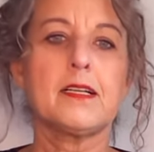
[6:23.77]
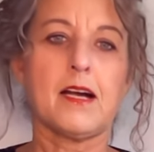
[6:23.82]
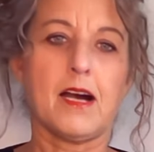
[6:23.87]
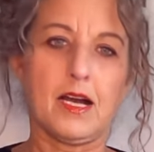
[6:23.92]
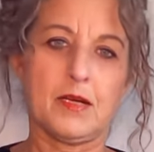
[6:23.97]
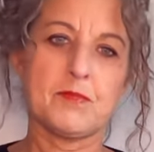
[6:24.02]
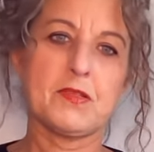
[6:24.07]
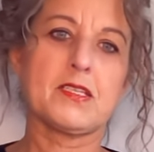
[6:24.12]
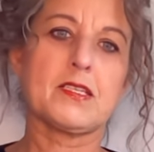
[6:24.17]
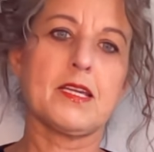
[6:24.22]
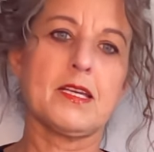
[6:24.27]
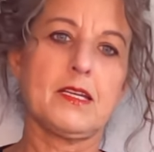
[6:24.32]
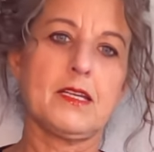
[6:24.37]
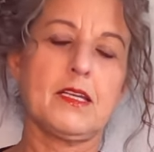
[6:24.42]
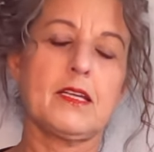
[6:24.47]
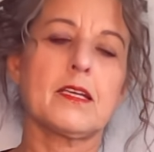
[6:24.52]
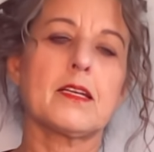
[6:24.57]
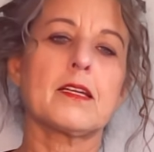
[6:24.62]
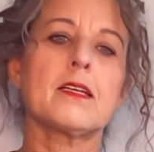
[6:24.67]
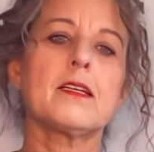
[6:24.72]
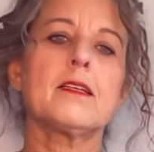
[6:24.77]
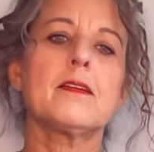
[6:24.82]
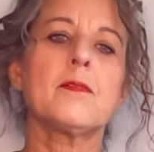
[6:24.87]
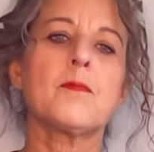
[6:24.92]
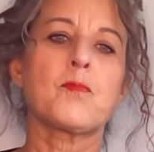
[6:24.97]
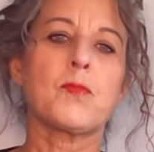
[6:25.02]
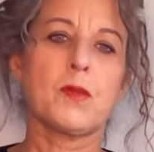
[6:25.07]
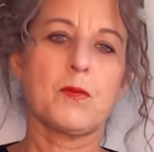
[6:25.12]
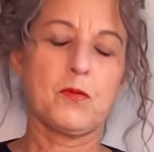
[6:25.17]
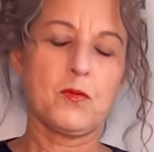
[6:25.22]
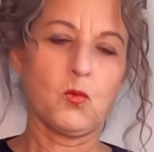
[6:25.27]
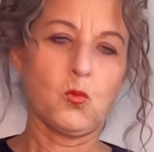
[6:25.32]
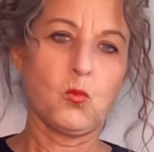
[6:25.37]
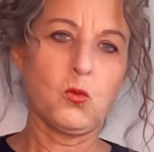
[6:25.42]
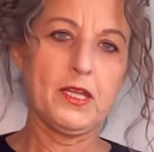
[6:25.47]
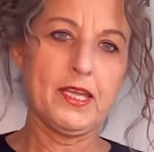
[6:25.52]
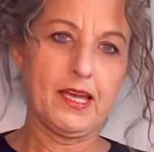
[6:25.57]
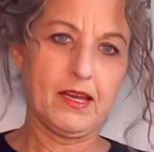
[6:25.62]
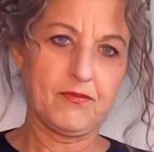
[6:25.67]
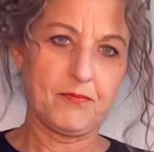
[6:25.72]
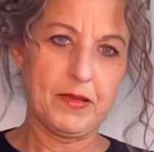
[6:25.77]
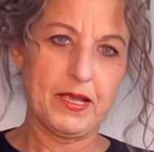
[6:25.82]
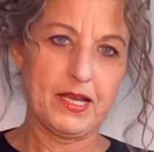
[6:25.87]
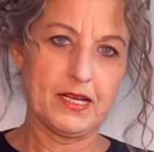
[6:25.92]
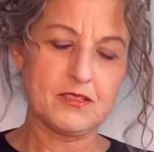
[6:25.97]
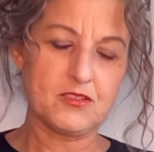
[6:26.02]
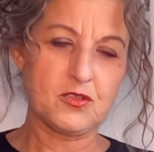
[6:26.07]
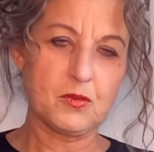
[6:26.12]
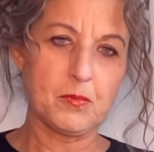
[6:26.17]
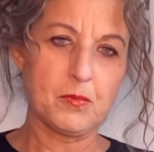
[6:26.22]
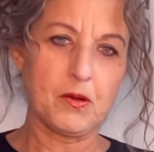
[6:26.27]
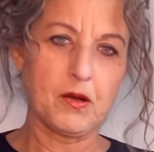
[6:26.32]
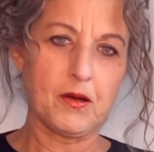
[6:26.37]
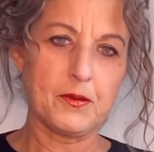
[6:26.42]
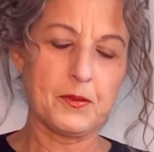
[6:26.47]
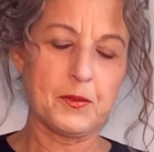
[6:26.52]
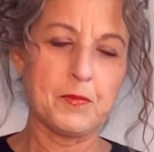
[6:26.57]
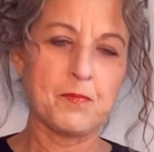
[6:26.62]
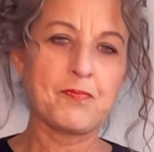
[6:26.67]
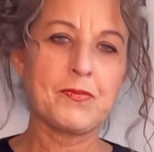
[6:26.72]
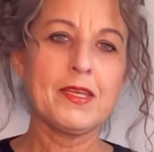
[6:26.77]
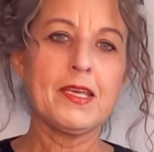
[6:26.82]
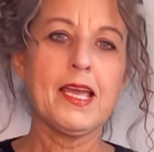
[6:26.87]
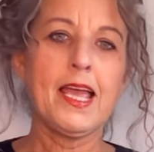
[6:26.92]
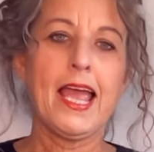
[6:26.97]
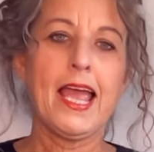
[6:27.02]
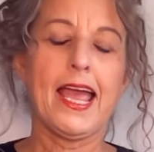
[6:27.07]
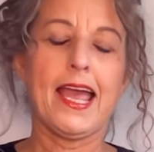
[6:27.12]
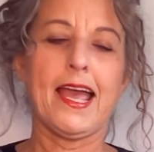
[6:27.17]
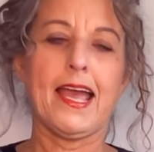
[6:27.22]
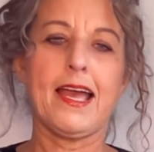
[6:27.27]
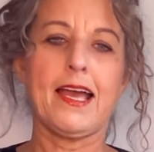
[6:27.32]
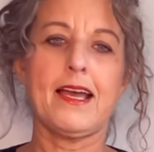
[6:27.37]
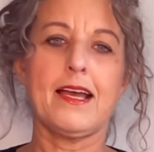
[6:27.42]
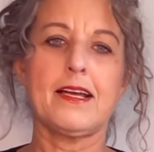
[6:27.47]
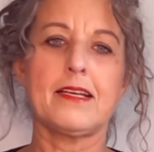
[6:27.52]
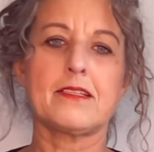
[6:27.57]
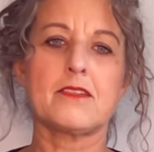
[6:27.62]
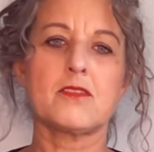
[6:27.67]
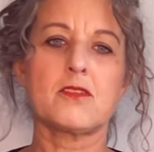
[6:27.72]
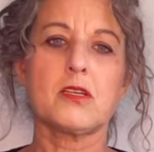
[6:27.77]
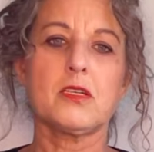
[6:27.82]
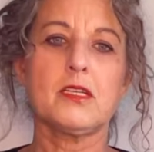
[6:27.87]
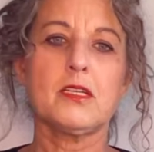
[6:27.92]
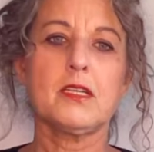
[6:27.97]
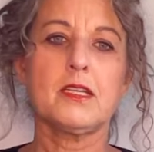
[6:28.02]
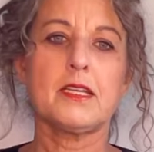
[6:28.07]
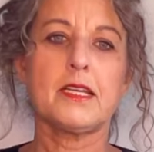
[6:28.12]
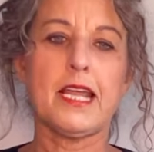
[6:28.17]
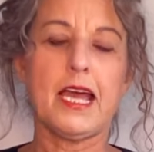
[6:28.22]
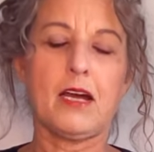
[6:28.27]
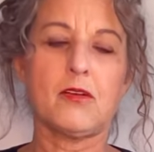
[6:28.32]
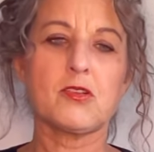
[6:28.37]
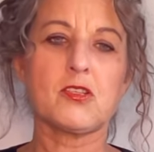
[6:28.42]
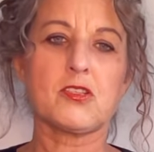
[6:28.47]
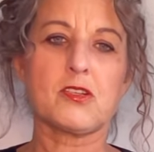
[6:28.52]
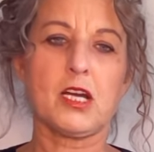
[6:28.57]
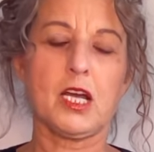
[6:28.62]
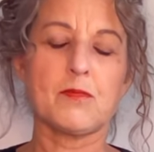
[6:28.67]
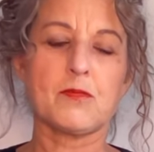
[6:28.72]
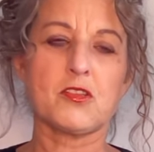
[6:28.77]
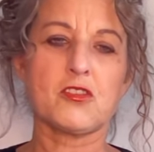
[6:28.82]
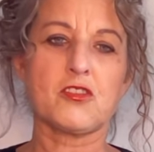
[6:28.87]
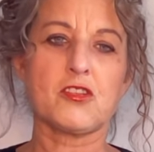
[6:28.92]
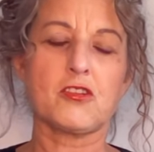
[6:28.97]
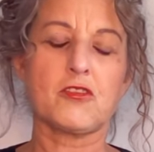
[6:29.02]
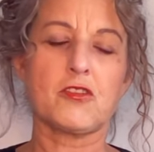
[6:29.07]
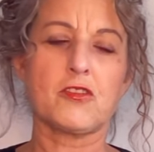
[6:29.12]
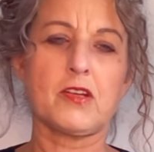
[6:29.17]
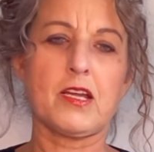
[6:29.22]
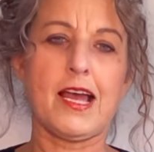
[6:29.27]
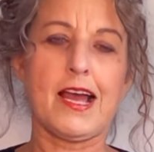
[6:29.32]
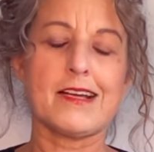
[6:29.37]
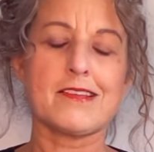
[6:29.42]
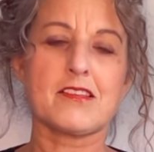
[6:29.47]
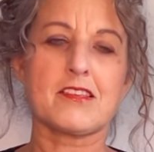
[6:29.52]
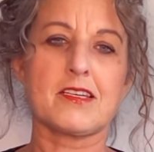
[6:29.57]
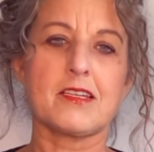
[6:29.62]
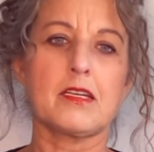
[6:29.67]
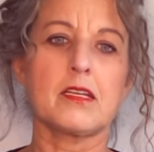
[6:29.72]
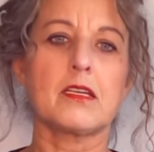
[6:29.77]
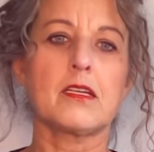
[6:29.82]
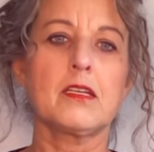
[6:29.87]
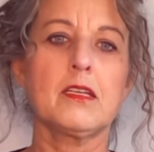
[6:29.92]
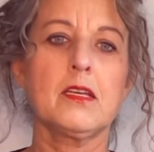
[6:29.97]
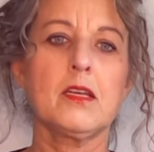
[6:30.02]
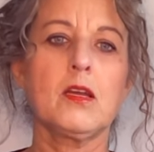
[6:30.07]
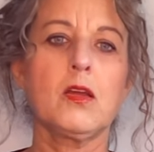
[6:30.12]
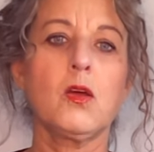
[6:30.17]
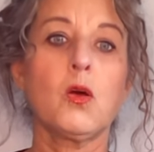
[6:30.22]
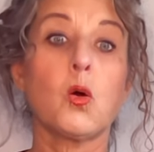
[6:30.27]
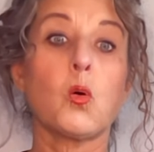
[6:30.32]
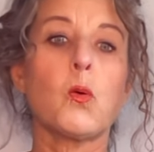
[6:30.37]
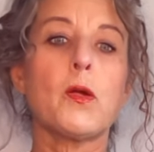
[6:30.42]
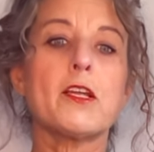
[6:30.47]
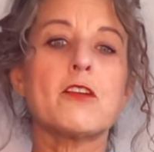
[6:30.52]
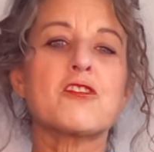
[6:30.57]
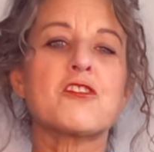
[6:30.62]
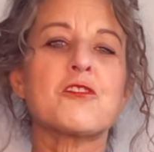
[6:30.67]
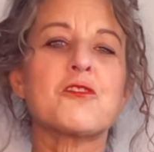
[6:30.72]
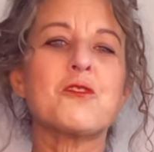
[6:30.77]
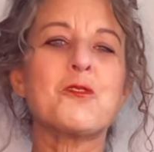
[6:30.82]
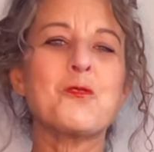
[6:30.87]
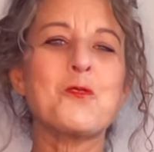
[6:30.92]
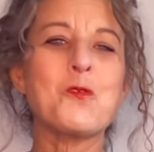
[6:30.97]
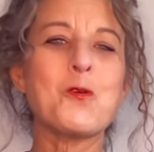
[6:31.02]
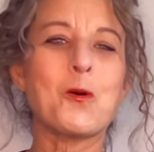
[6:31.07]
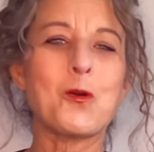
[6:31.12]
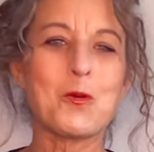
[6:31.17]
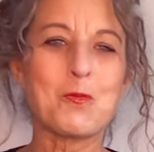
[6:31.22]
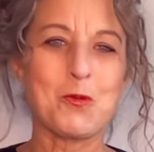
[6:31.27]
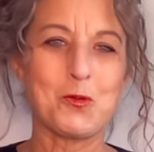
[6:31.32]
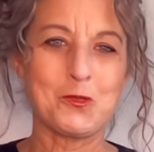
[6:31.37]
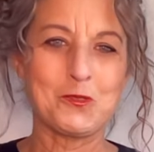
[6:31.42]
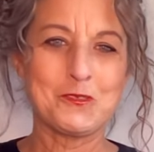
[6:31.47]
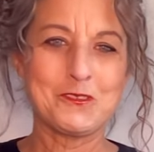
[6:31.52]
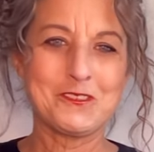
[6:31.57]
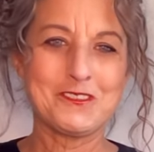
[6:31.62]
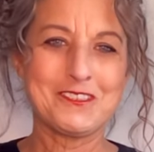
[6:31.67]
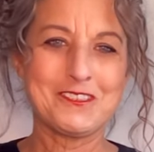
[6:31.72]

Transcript: I'm saying we have passed the bottom and now it's time to start asking, where's the new normal?